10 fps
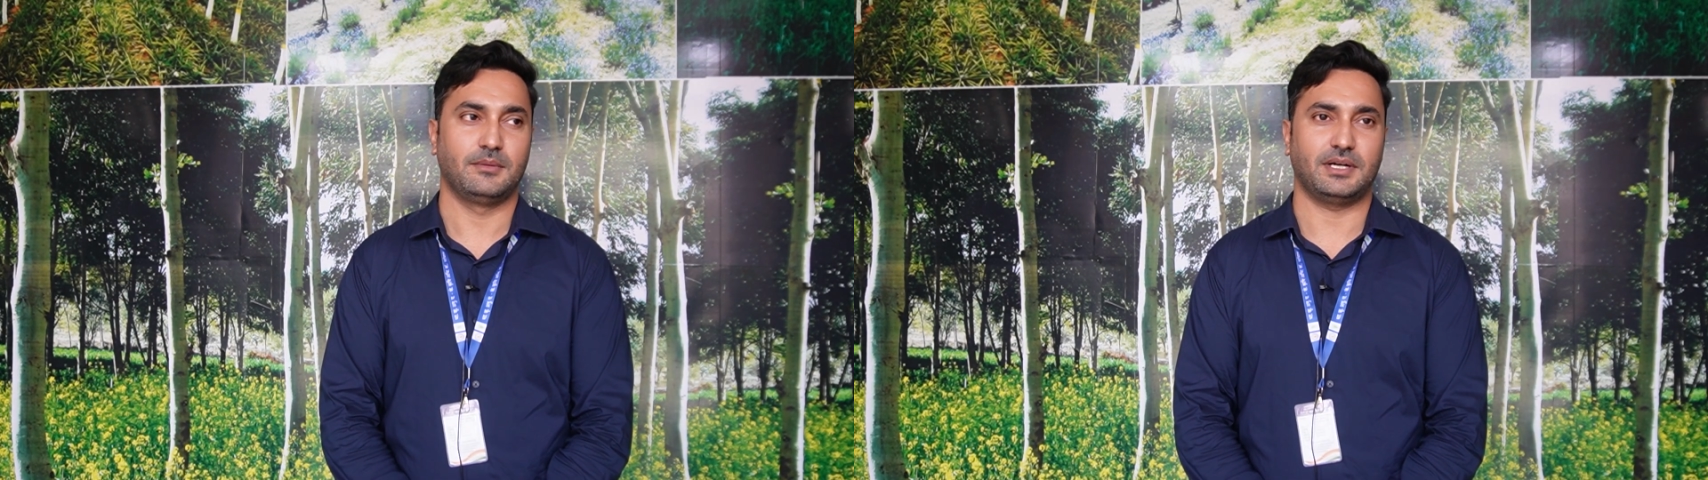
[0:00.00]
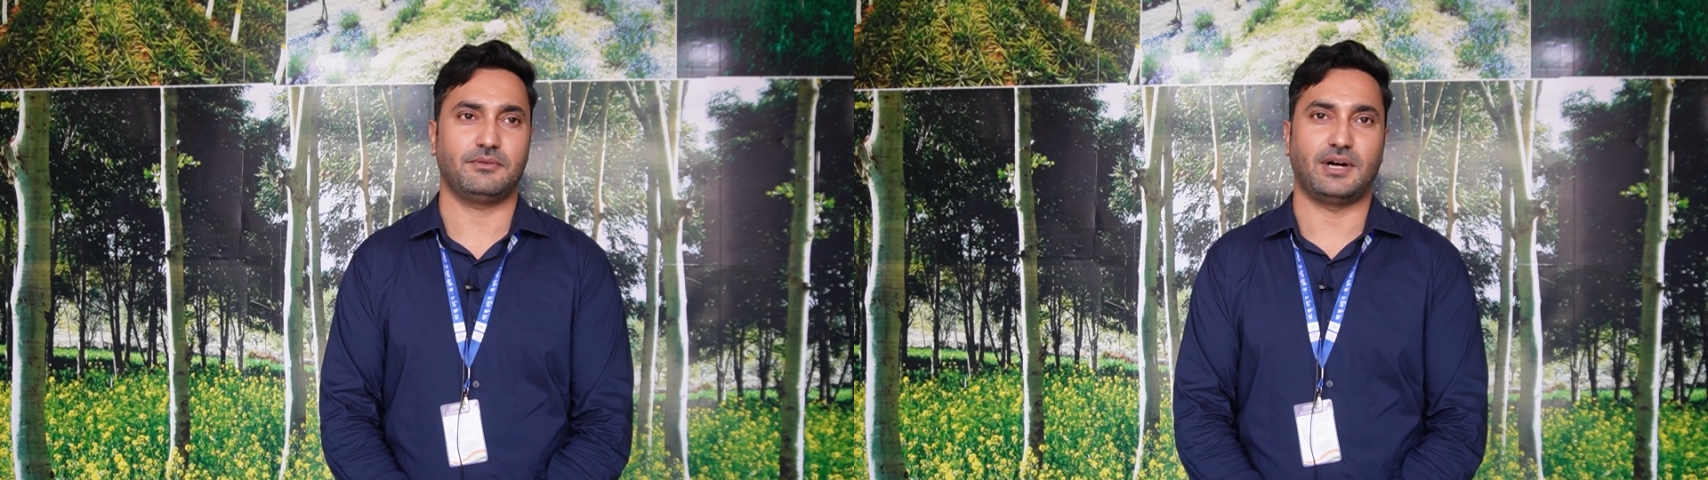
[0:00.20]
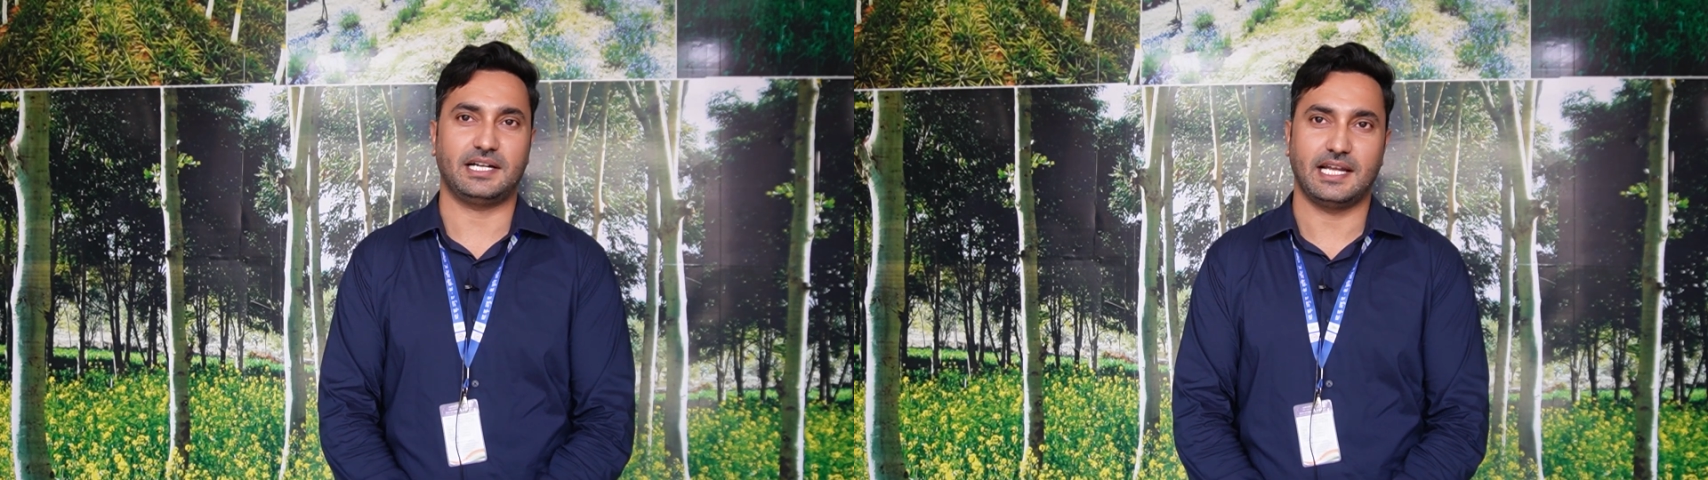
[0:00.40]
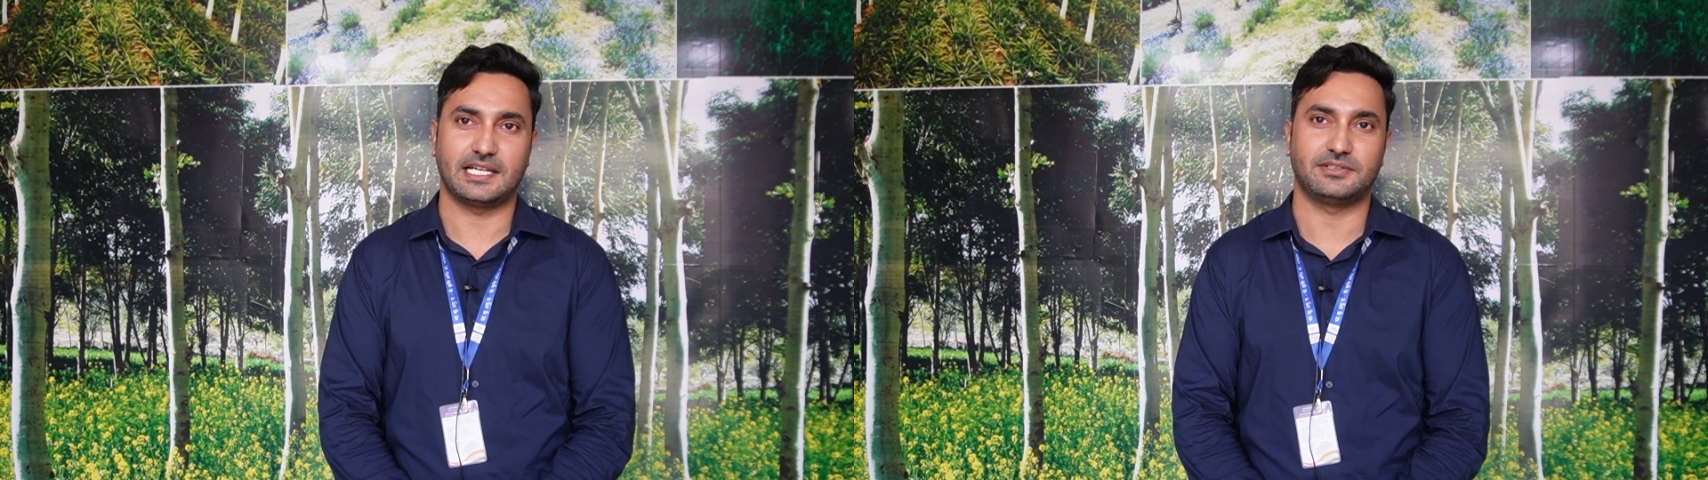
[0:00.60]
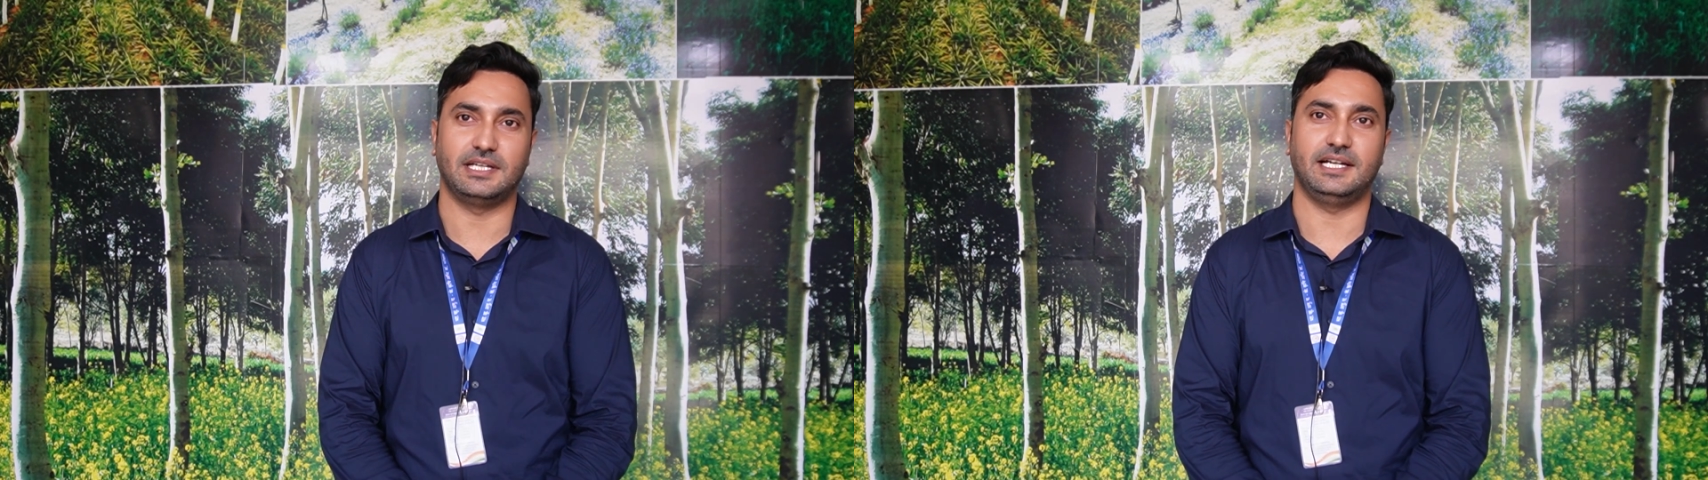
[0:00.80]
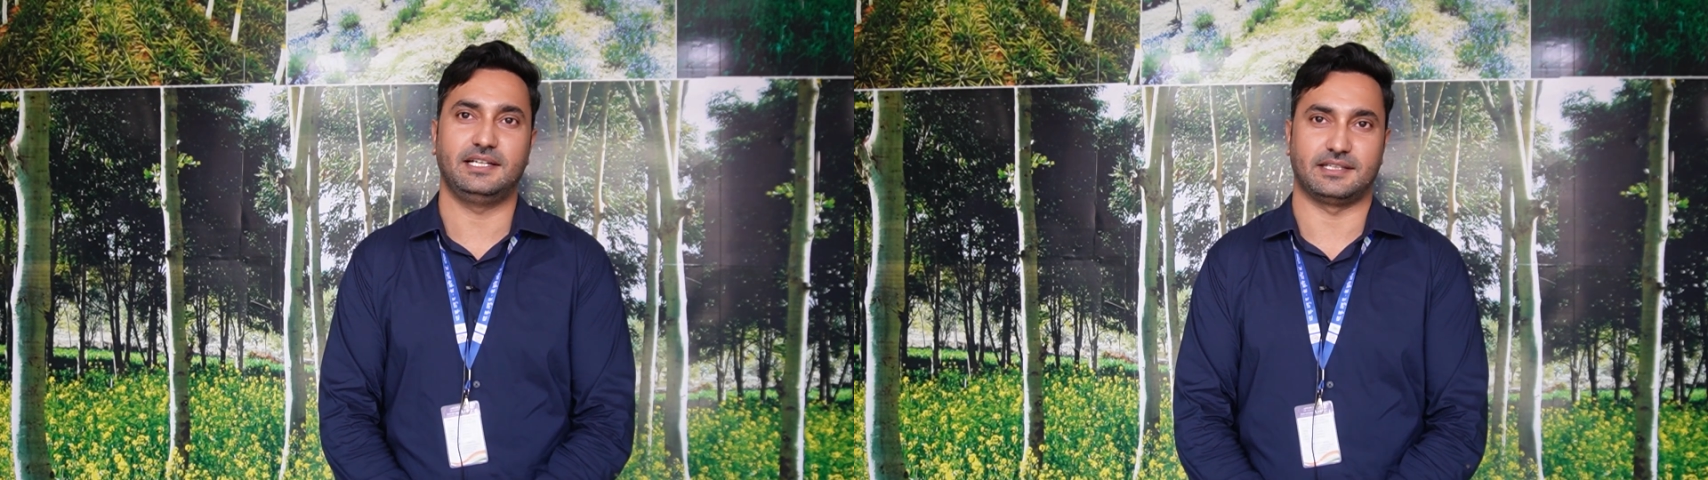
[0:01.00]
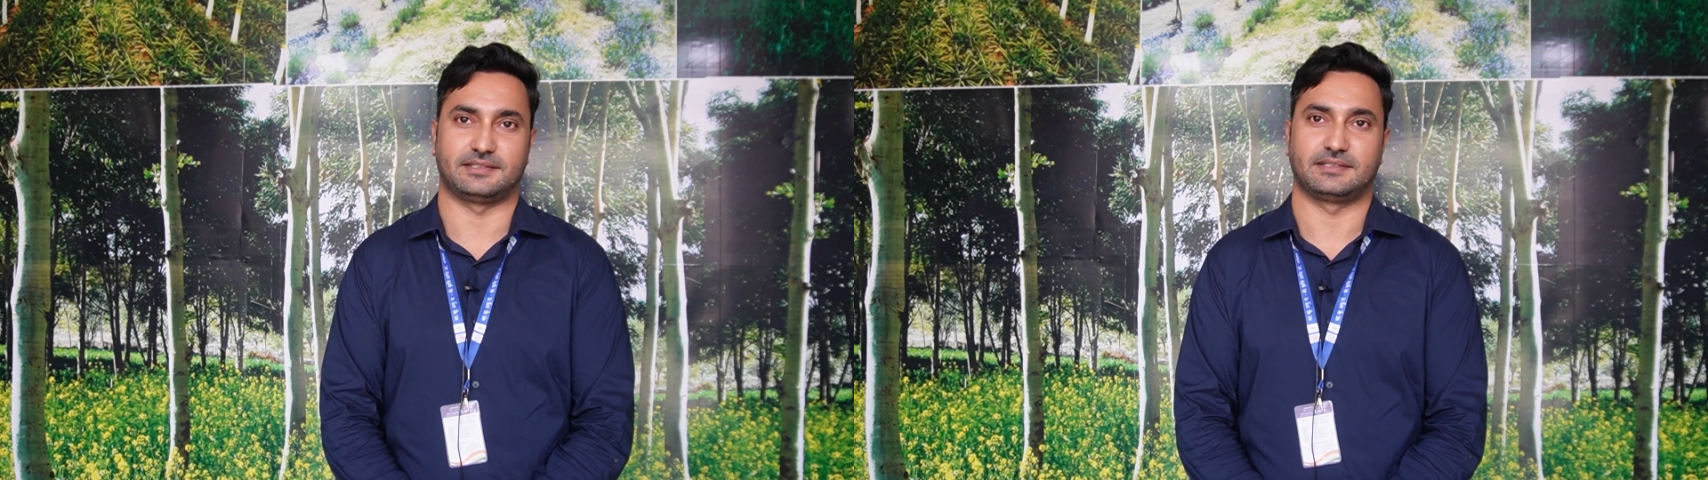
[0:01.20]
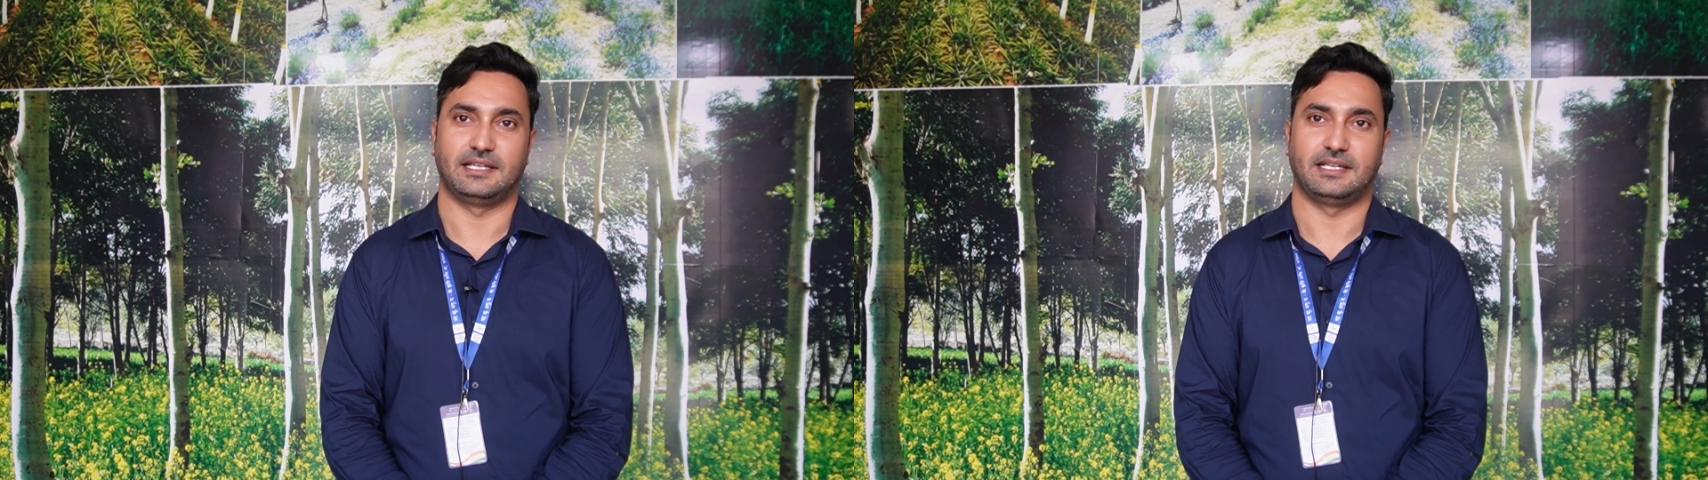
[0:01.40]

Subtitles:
But what actually it does?